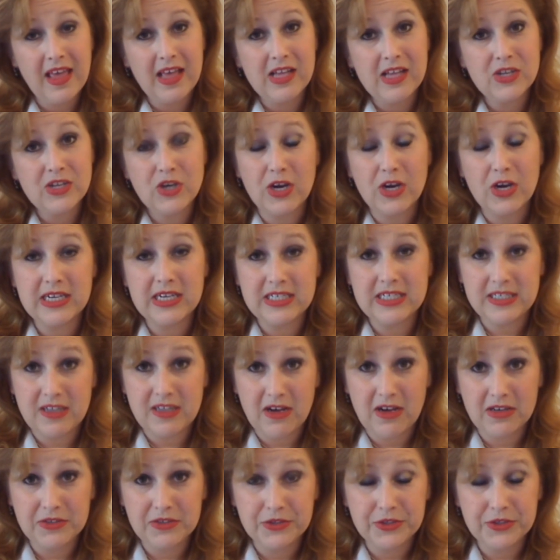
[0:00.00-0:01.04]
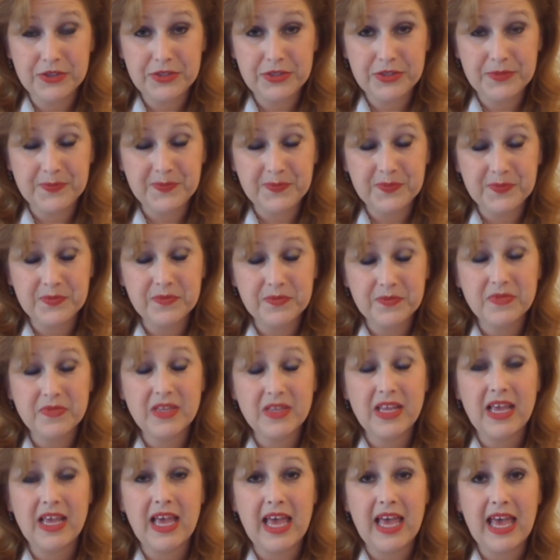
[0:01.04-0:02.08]
talking to doctors,
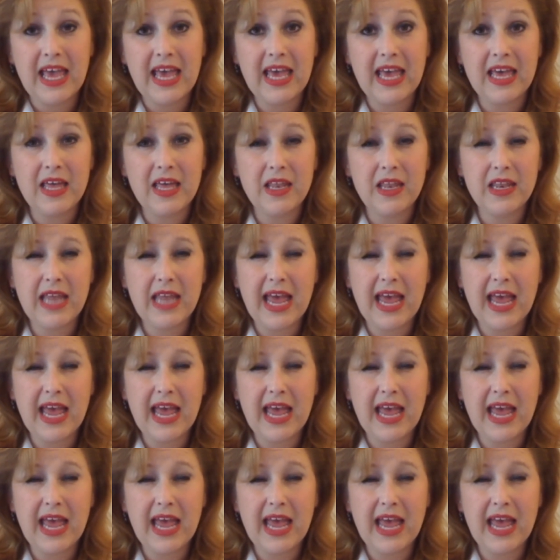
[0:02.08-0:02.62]
and